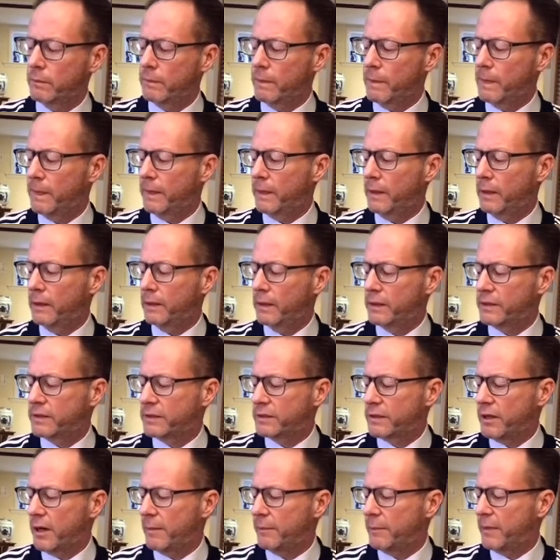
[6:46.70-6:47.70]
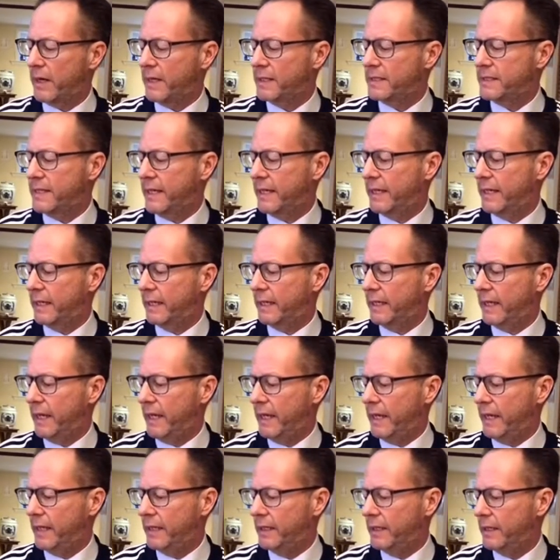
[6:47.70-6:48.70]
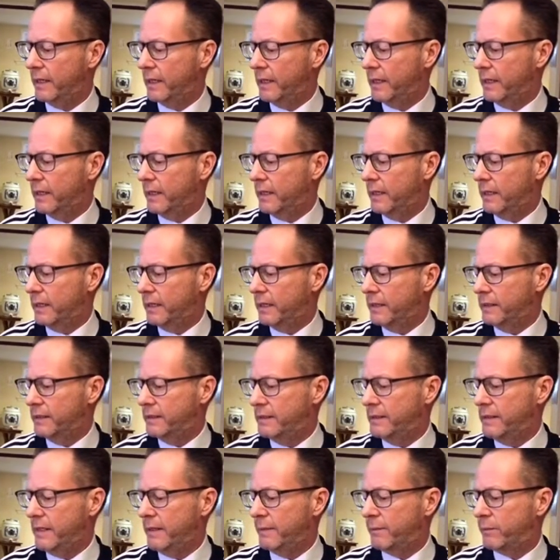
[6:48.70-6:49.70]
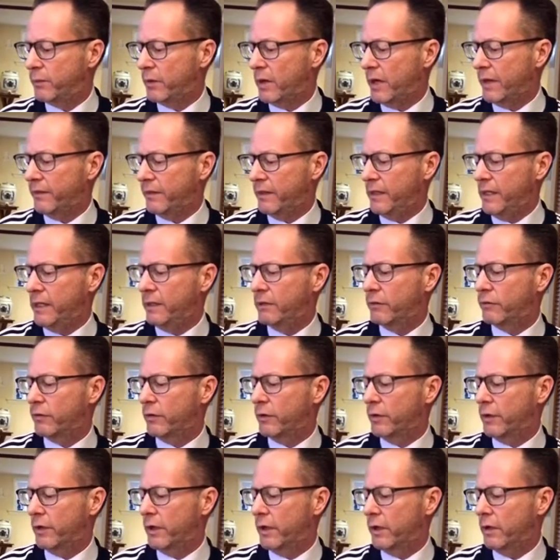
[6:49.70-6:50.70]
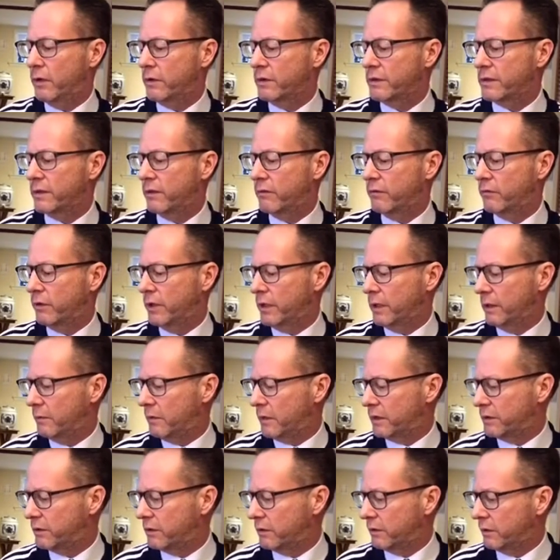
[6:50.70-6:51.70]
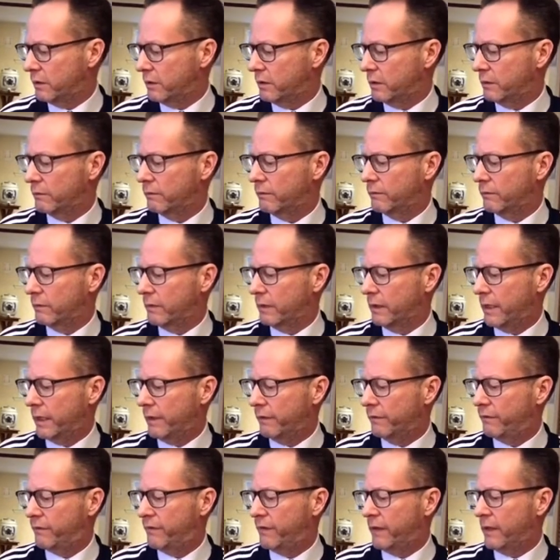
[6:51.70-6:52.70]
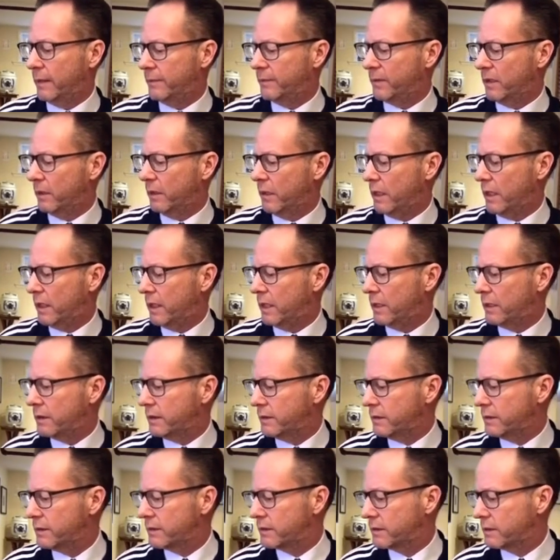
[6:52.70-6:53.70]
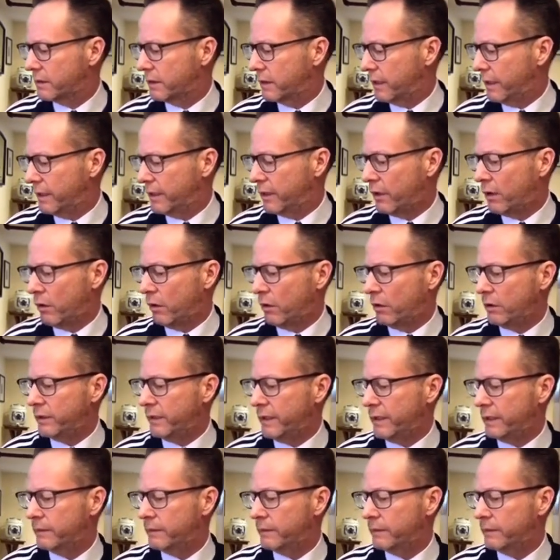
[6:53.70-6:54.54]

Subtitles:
And let's start by taking a deep breath in through the nose. I really want you to let it fill up the lungs and hold it.